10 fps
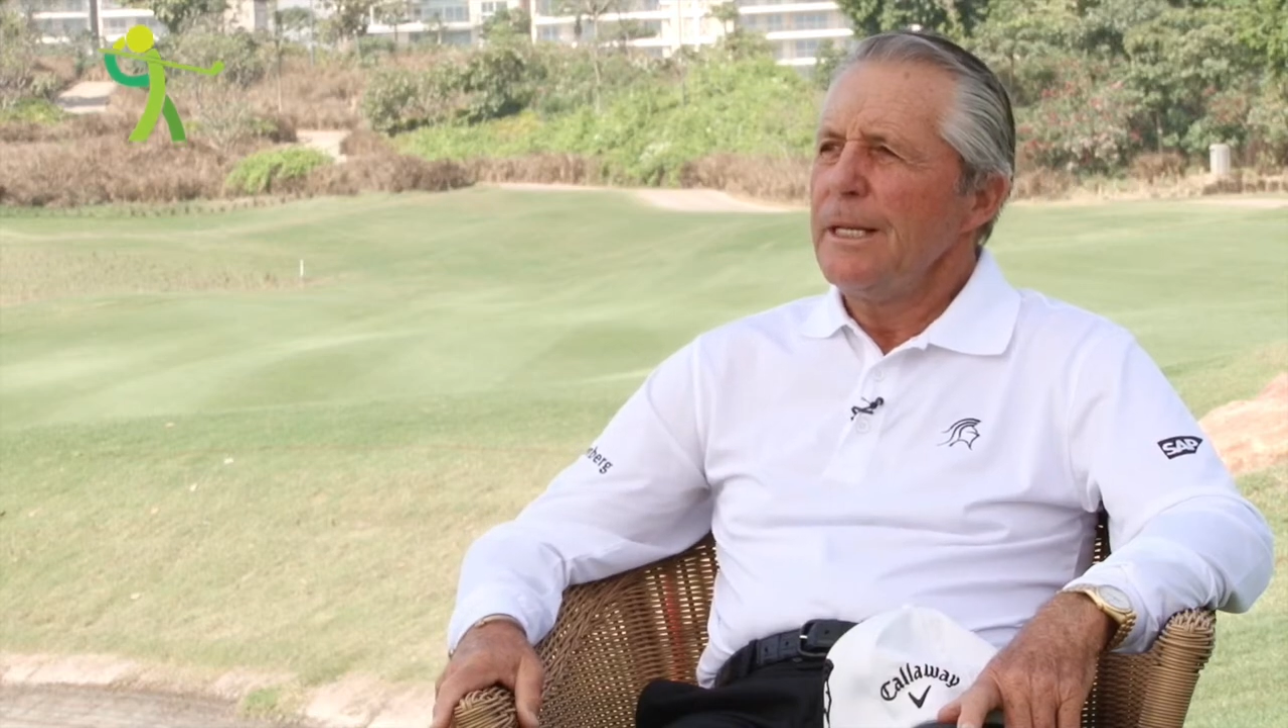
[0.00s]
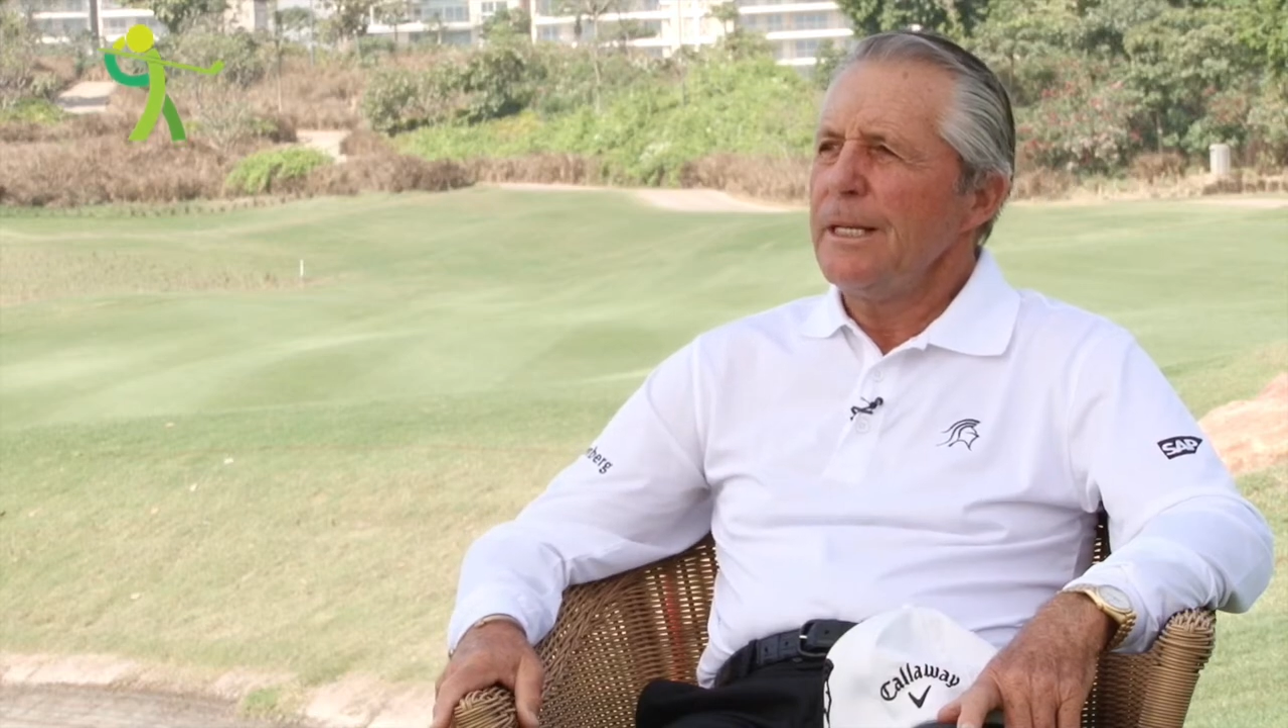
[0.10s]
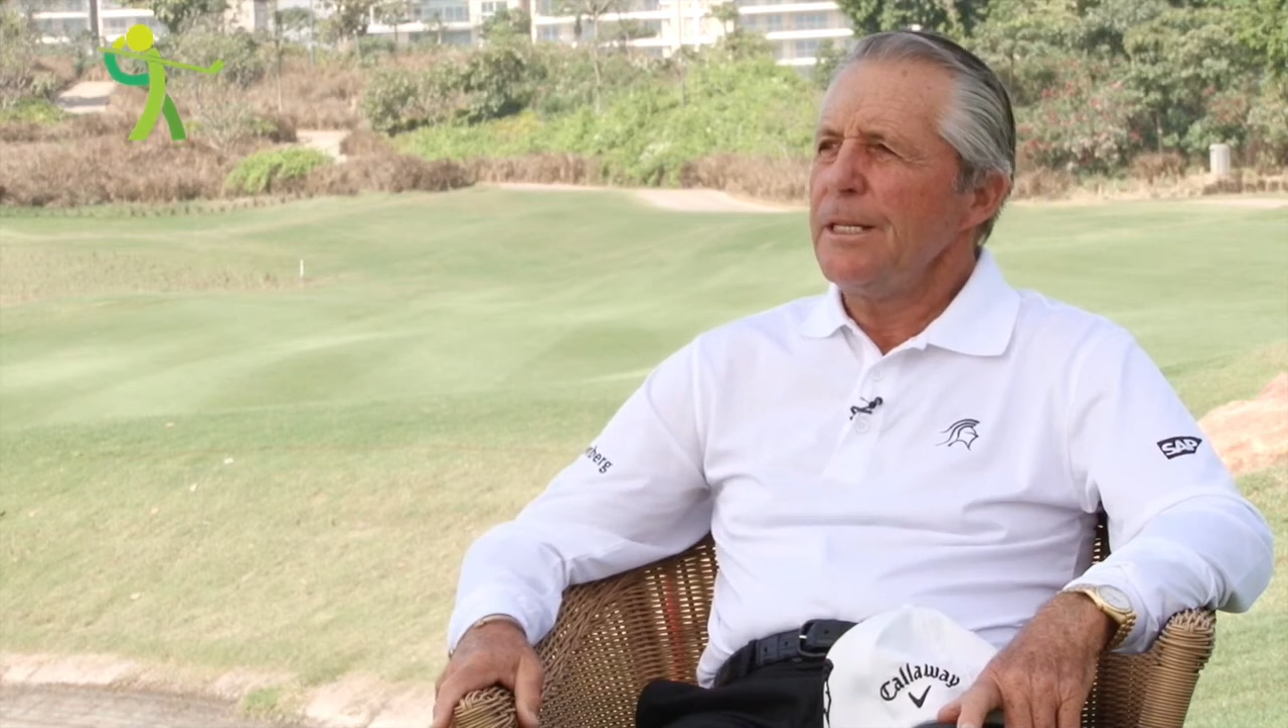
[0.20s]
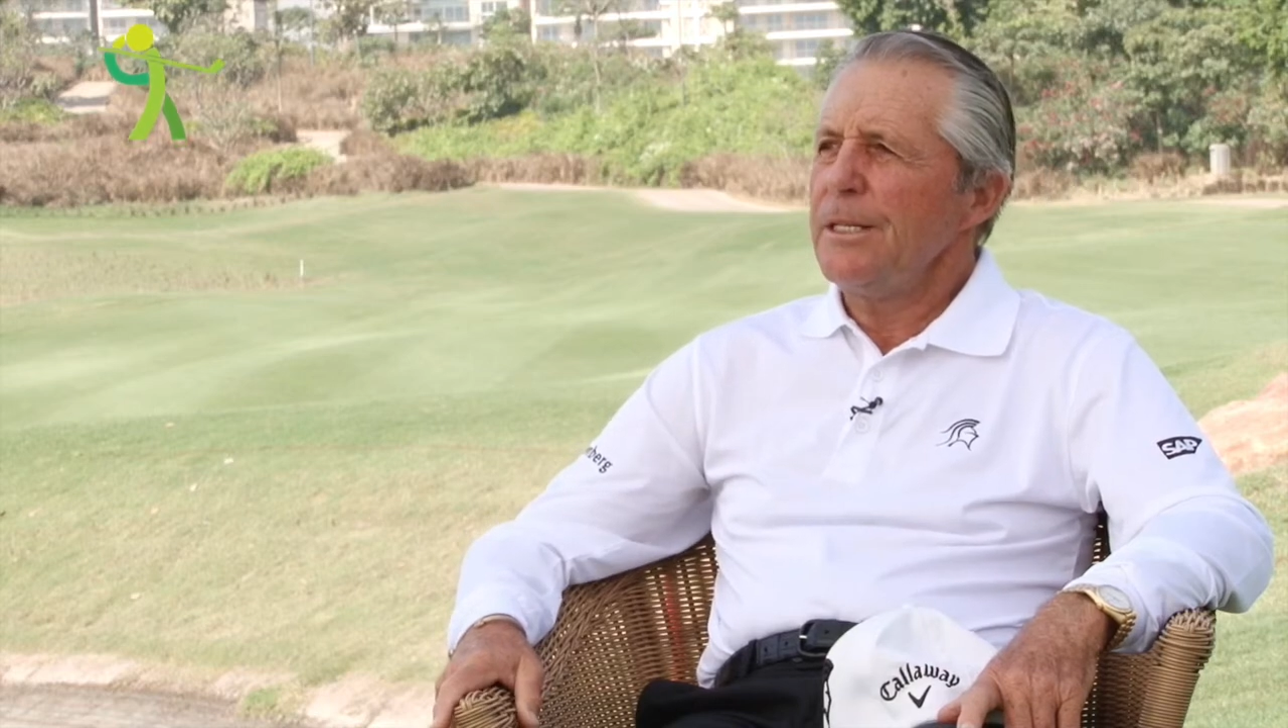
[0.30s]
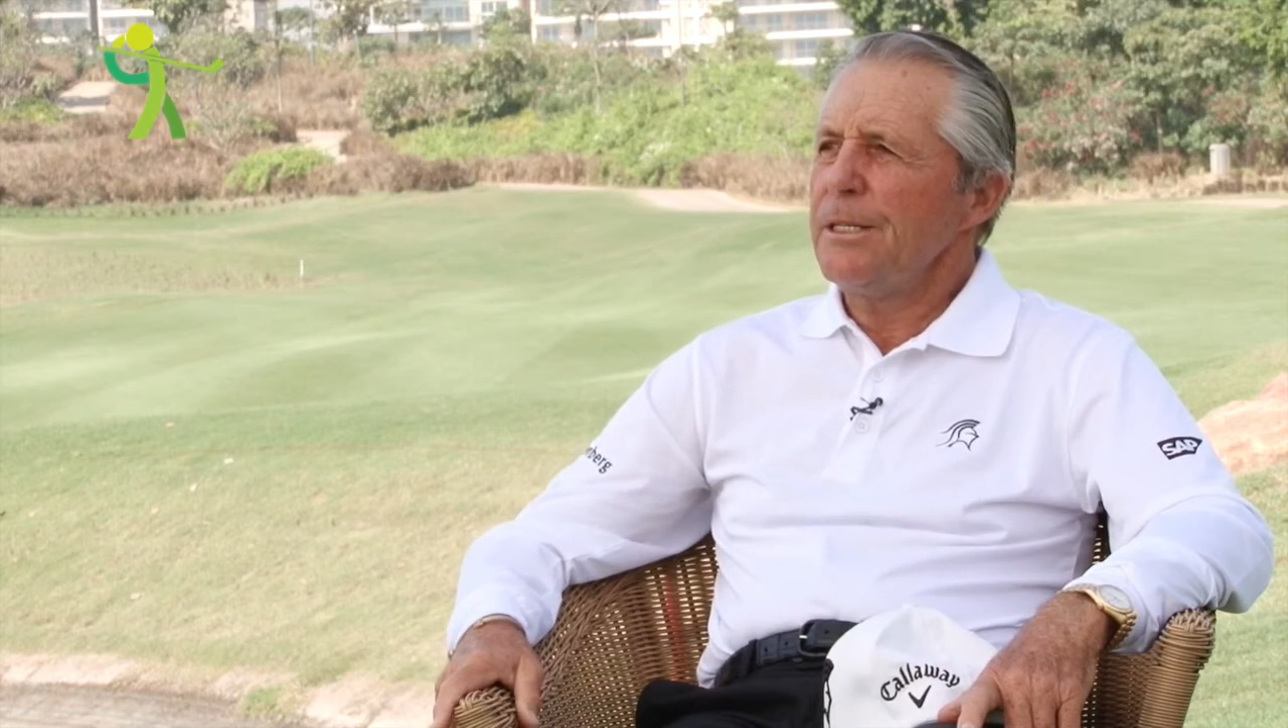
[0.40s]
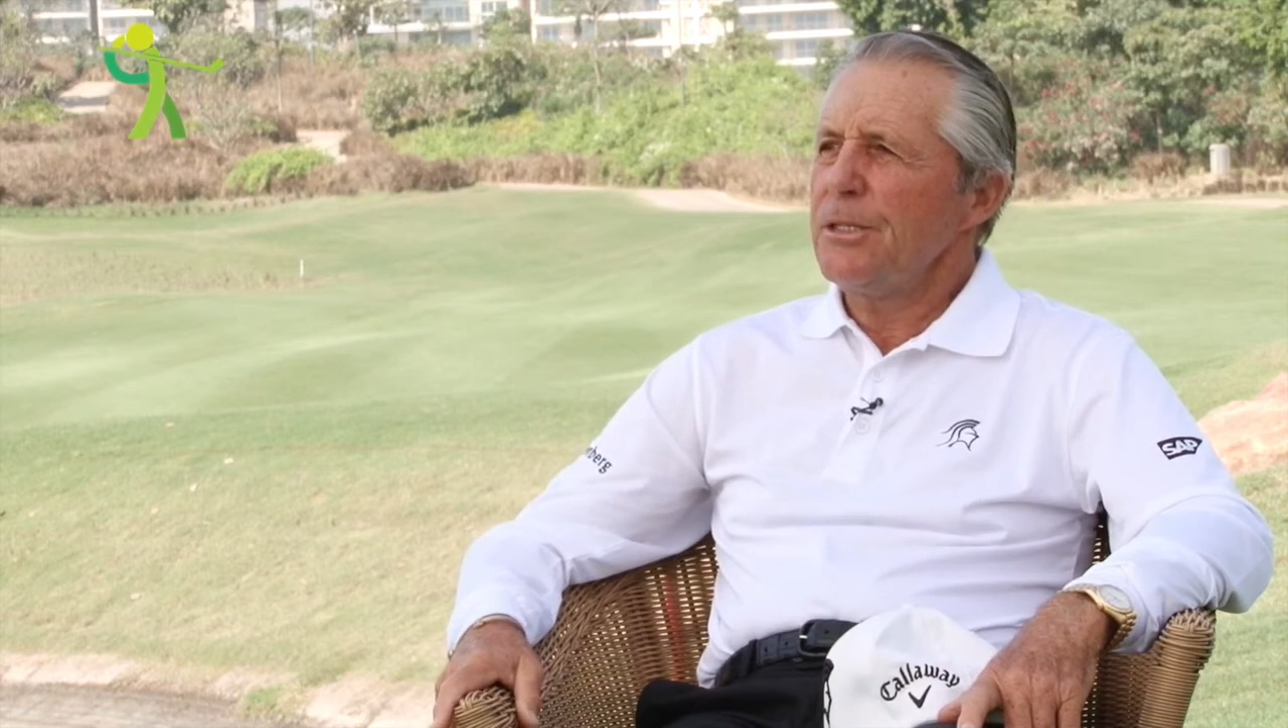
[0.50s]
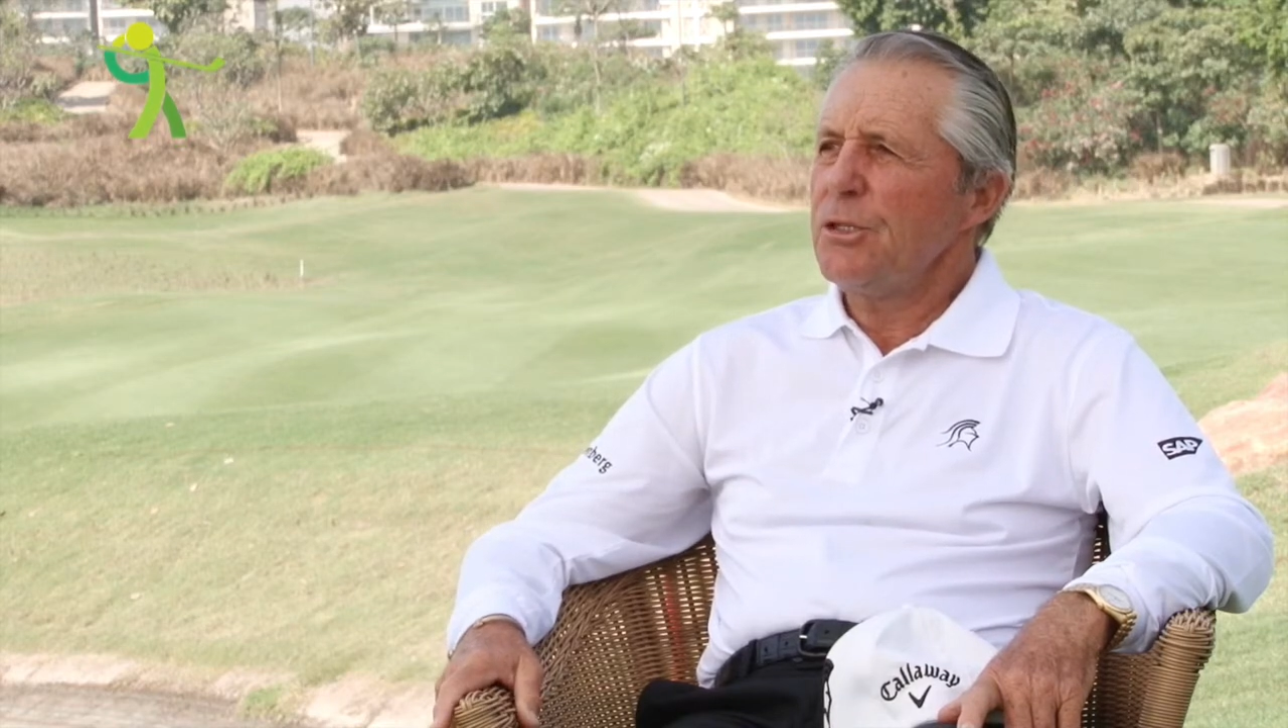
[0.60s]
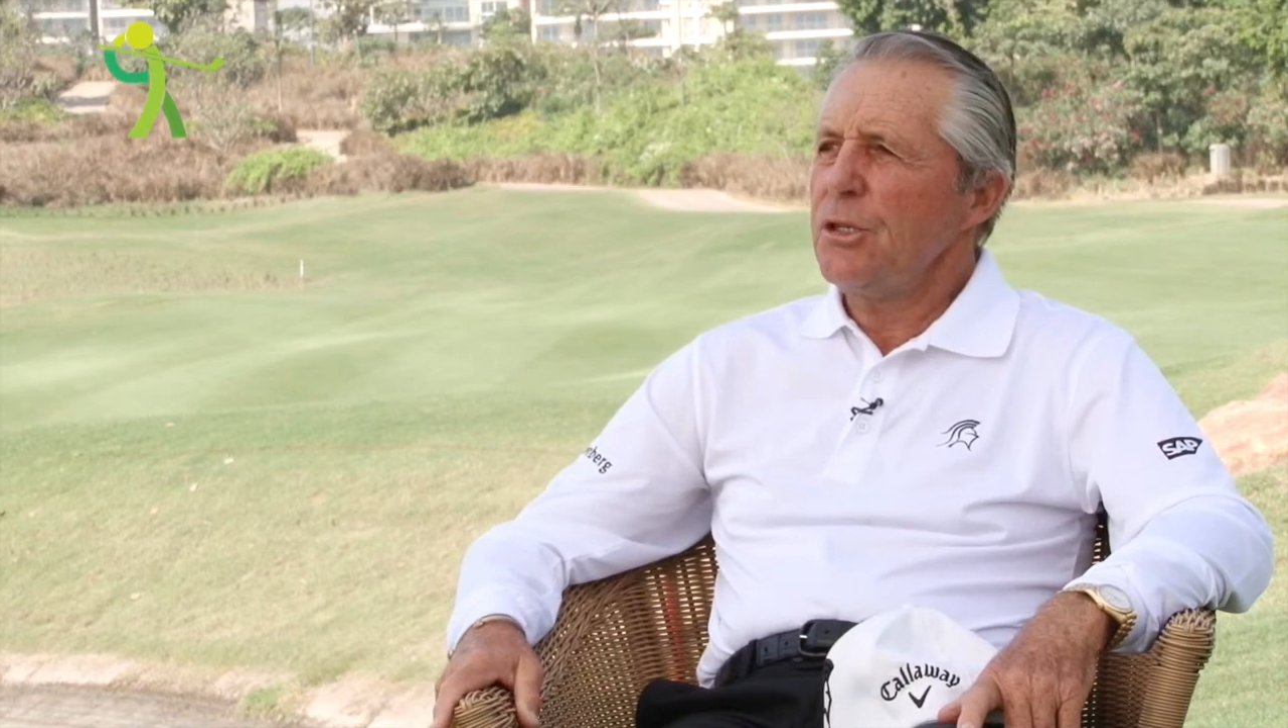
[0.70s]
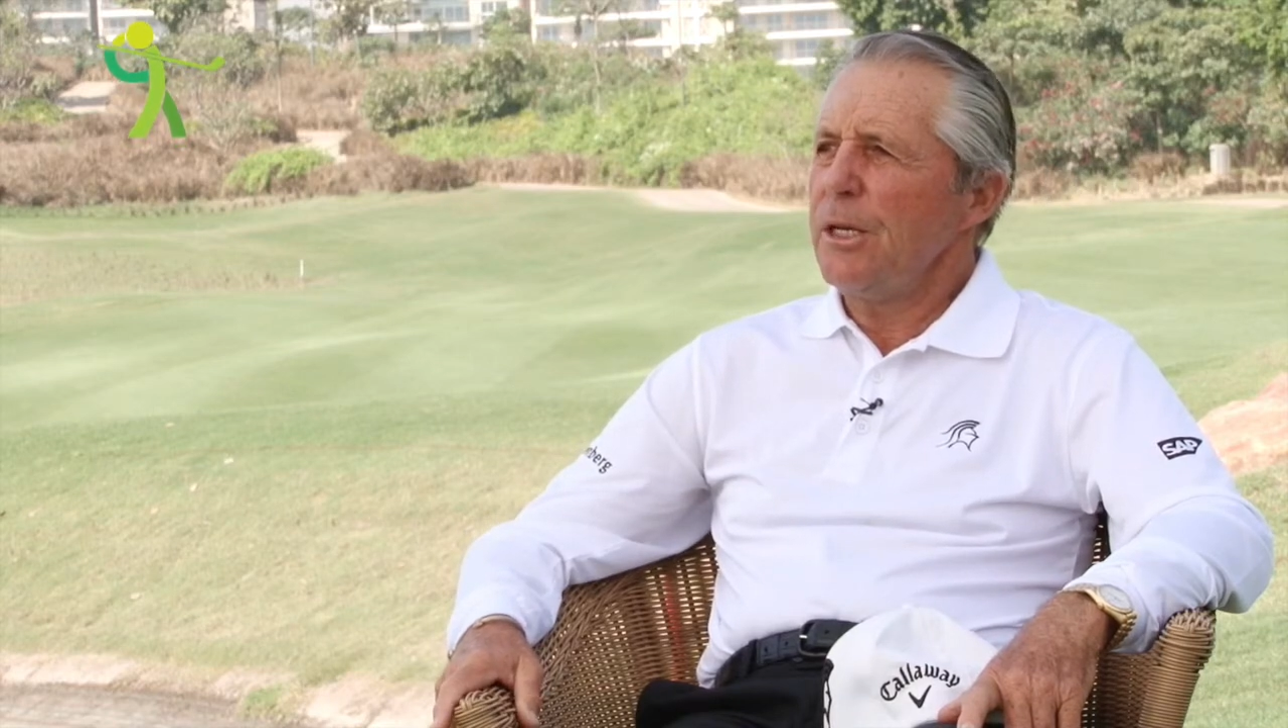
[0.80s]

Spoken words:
is,